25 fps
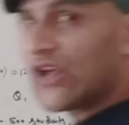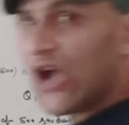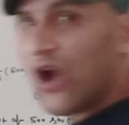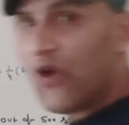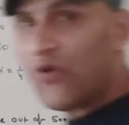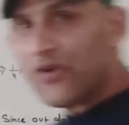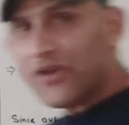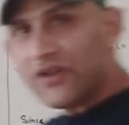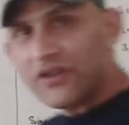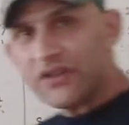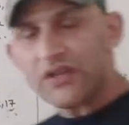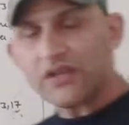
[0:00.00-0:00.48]

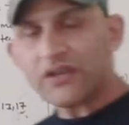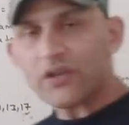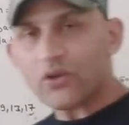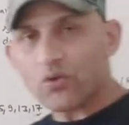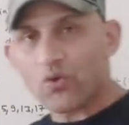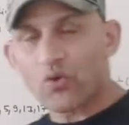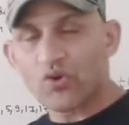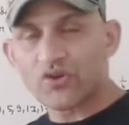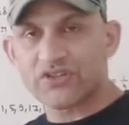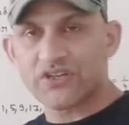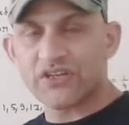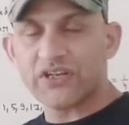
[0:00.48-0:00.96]
now in the
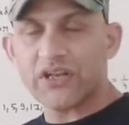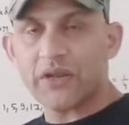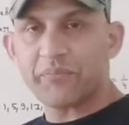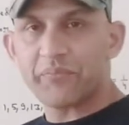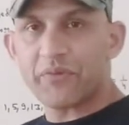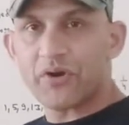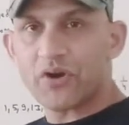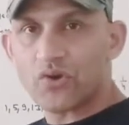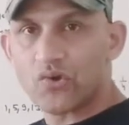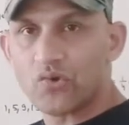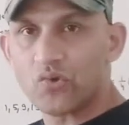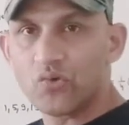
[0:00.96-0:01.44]
question
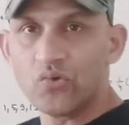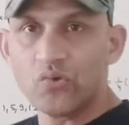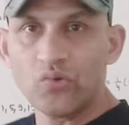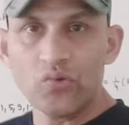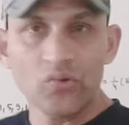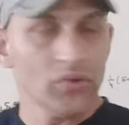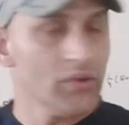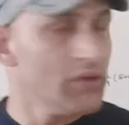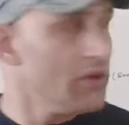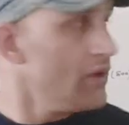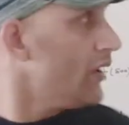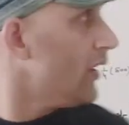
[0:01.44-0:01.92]
number
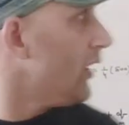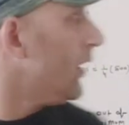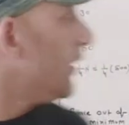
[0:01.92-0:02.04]
2